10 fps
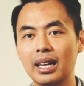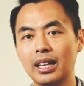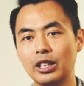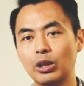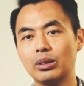
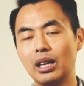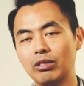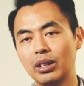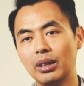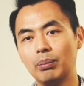then you'll
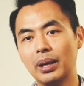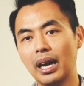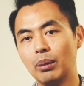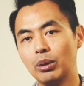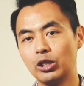definitely be
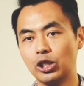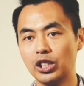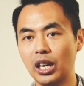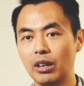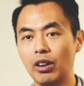able to
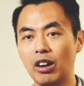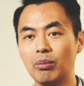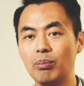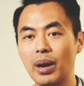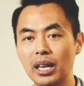shave off
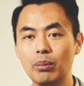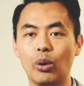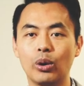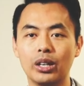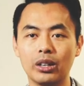many
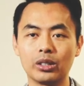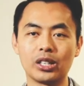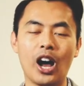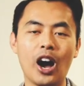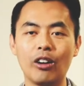more years
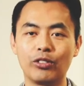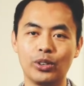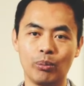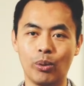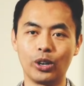off
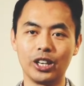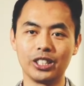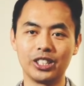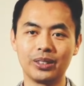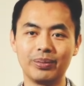your mortgage.